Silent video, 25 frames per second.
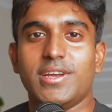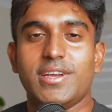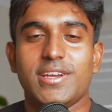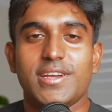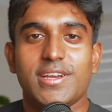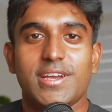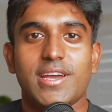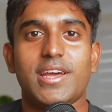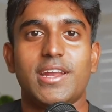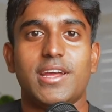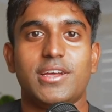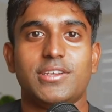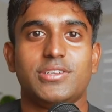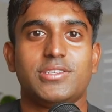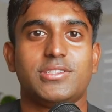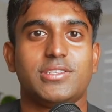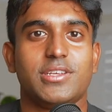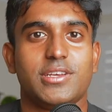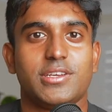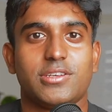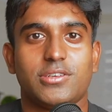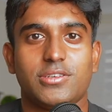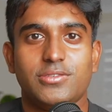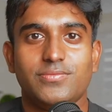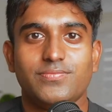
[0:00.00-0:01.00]
And I just
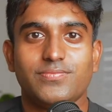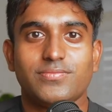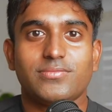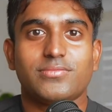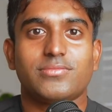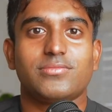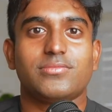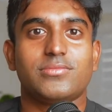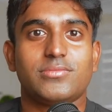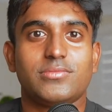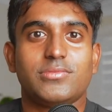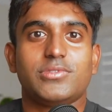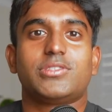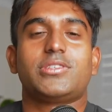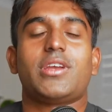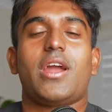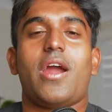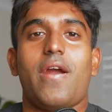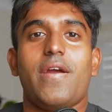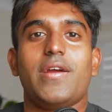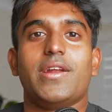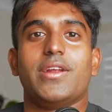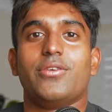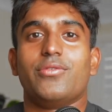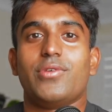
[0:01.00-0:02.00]

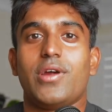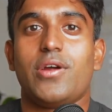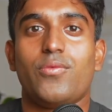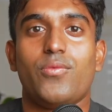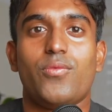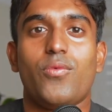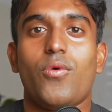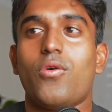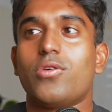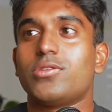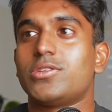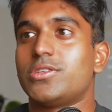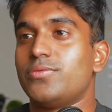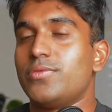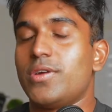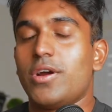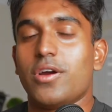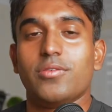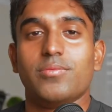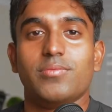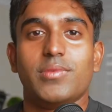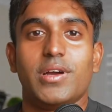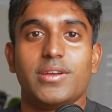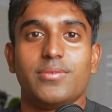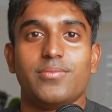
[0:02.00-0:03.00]
carried it around, walked
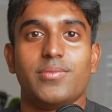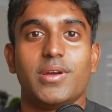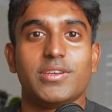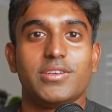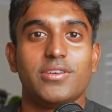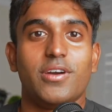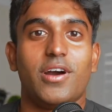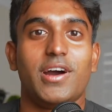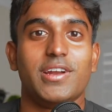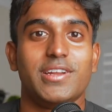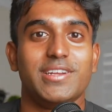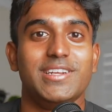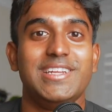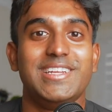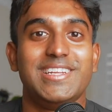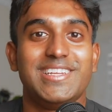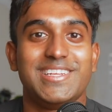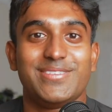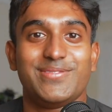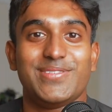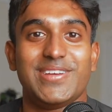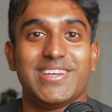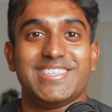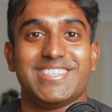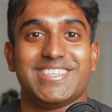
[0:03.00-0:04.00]
around my garden
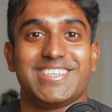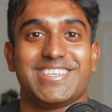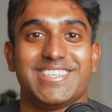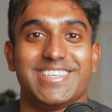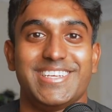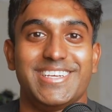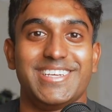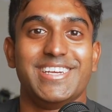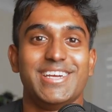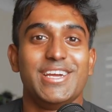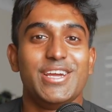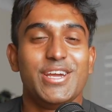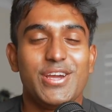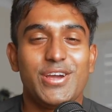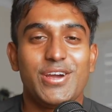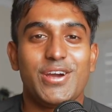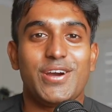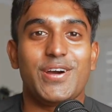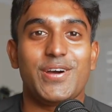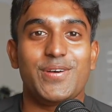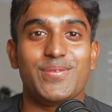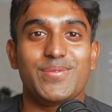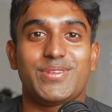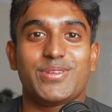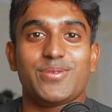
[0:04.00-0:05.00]
basically
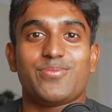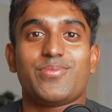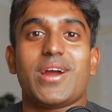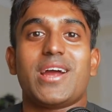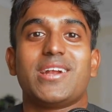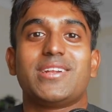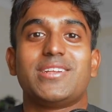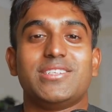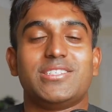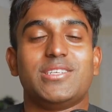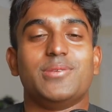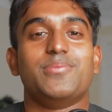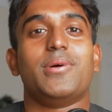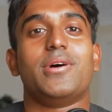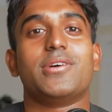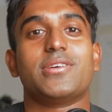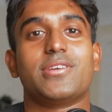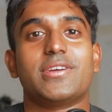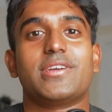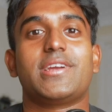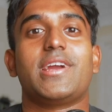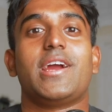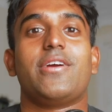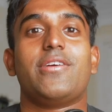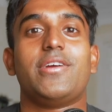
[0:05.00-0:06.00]
to practice a
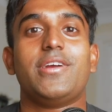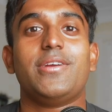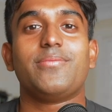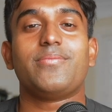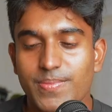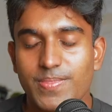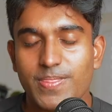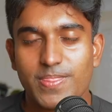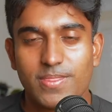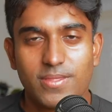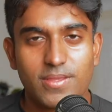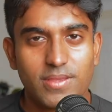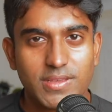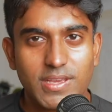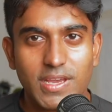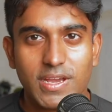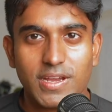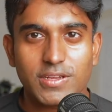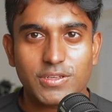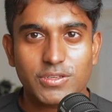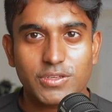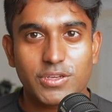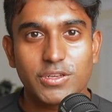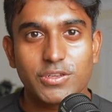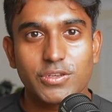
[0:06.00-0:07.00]
bucket carry. Yeah,
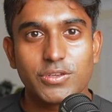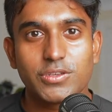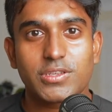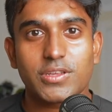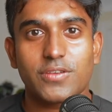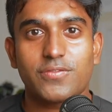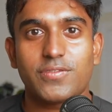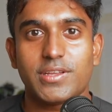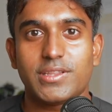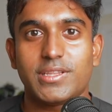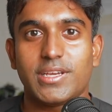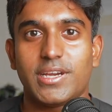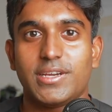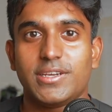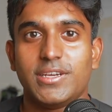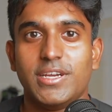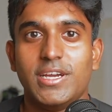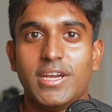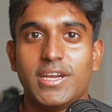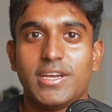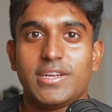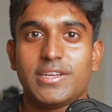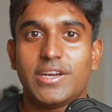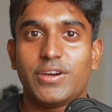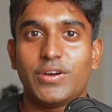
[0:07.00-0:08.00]
you can do stuff like that.
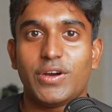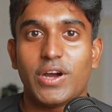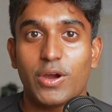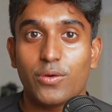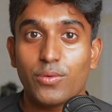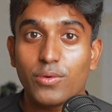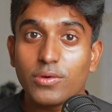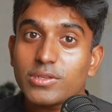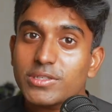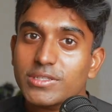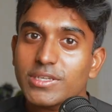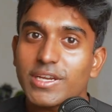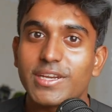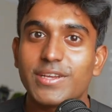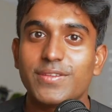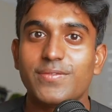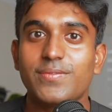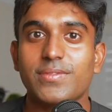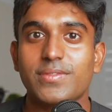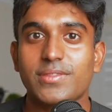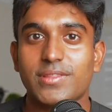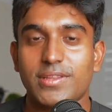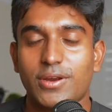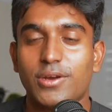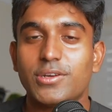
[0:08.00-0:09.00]
Now, I will say
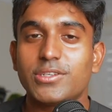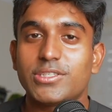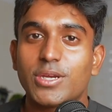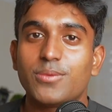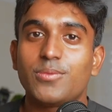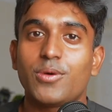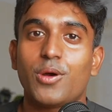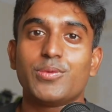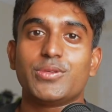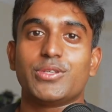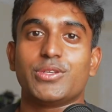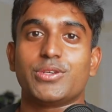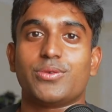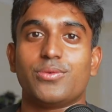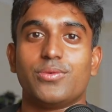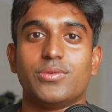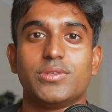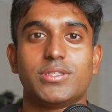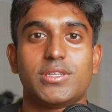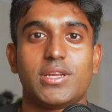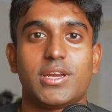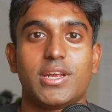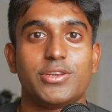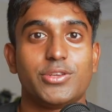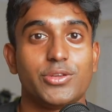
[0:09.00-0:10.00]
there are some obstacles
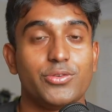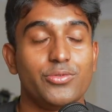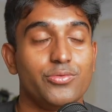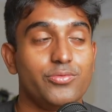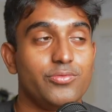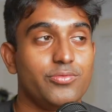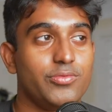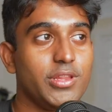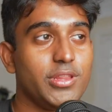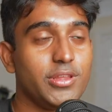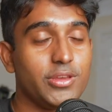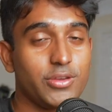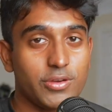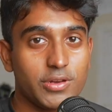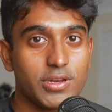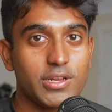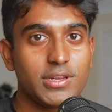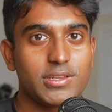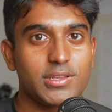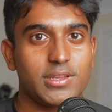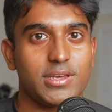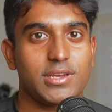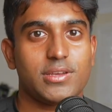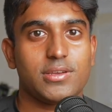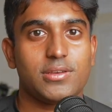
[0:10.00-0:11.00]
that I do really good in,
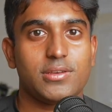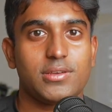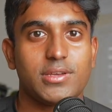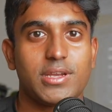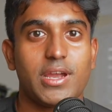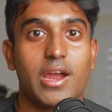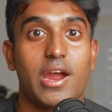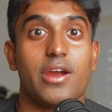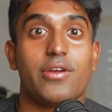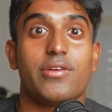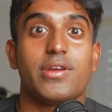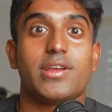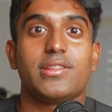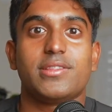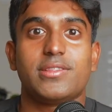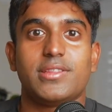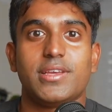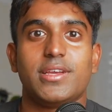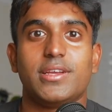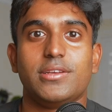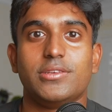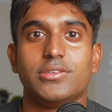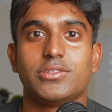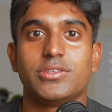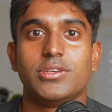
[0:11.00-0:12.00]
like carrying
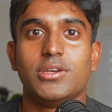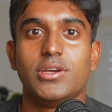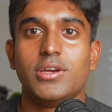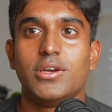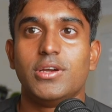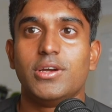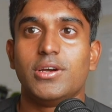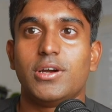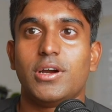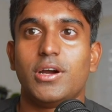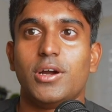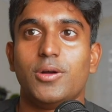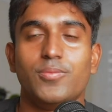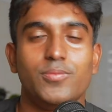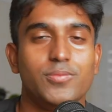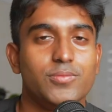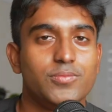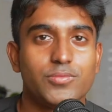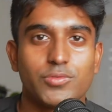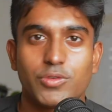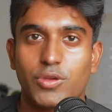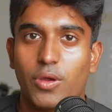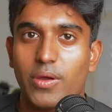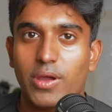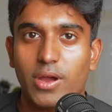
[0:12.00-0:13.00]
things,
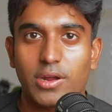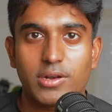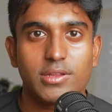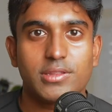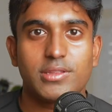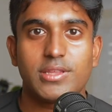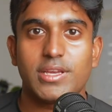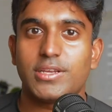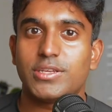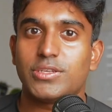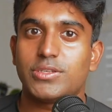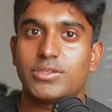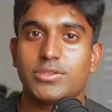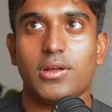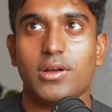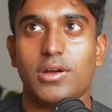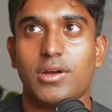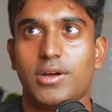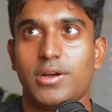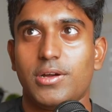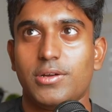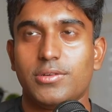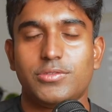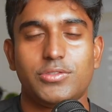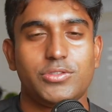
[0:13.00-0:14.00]
going under things,
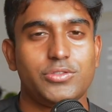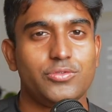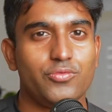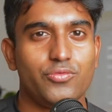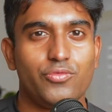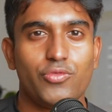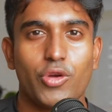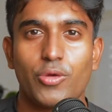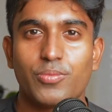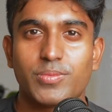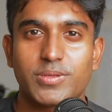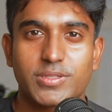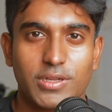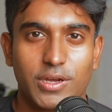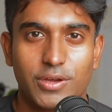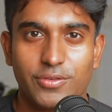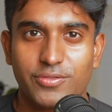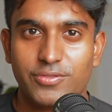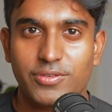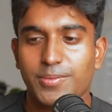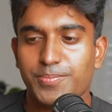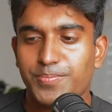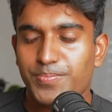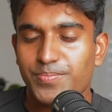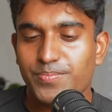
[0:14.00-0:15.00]
rope
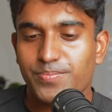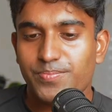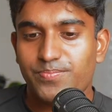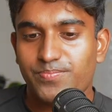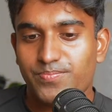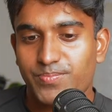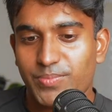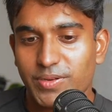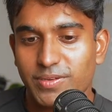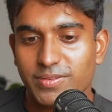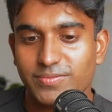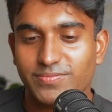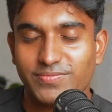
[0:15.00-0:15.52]
stuff. But